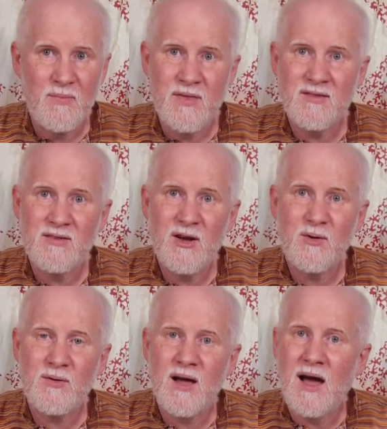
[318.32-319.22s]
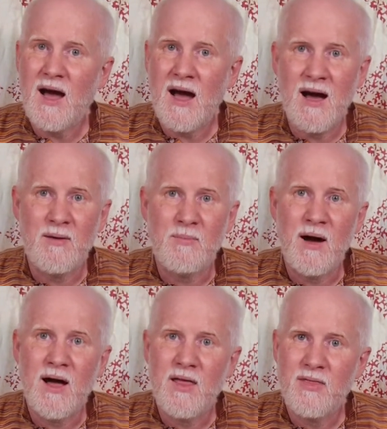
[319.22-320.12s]
this note,
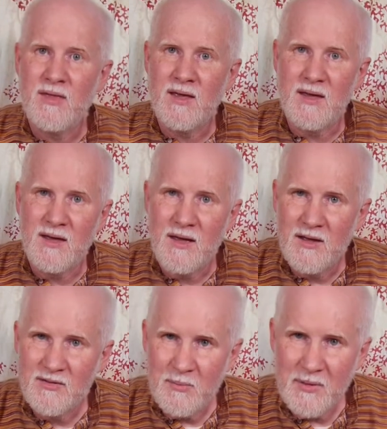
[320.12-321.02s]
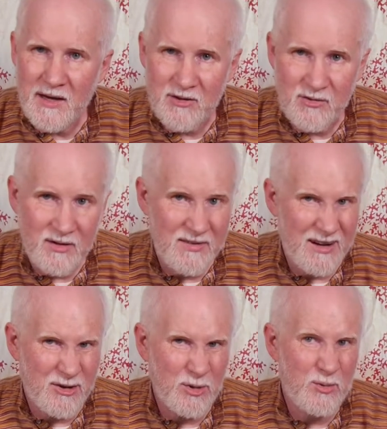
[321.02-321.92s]
the sympathetic strings that
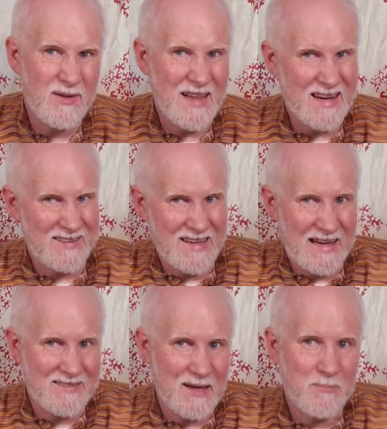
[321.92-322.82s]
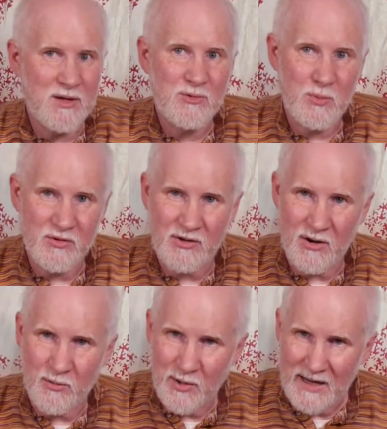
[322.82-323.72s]
are tuned to that exact same pitch will
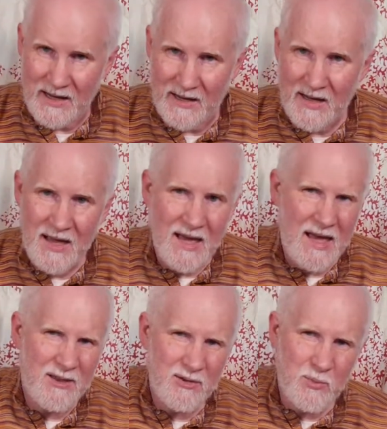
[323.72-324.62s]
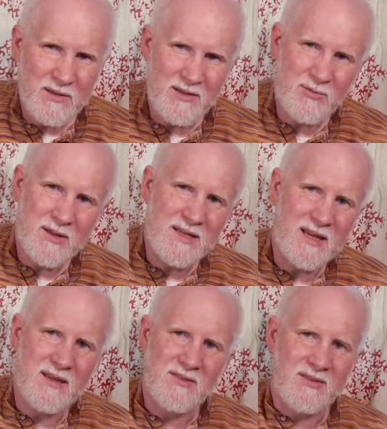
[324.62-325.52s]
start ringing. And what this really
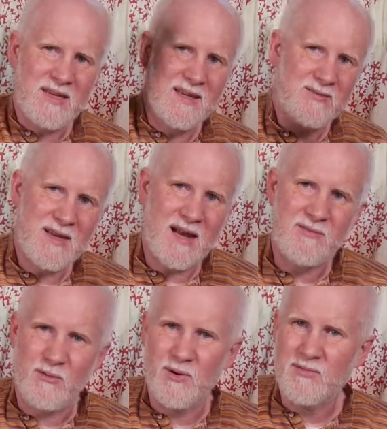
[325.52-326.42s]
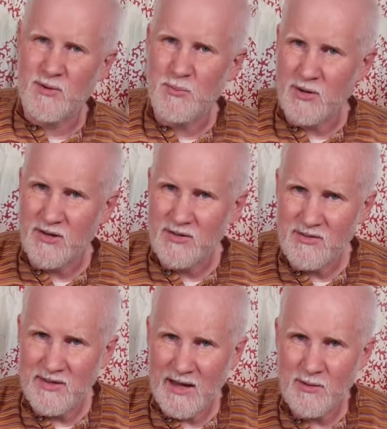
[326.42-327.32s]
does is it gives kind of a reverberation
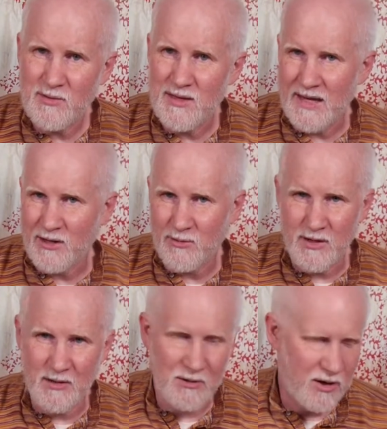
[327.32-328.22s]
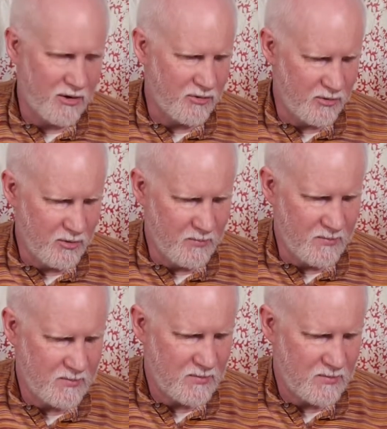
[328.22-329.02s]
sound, like you're in a large room.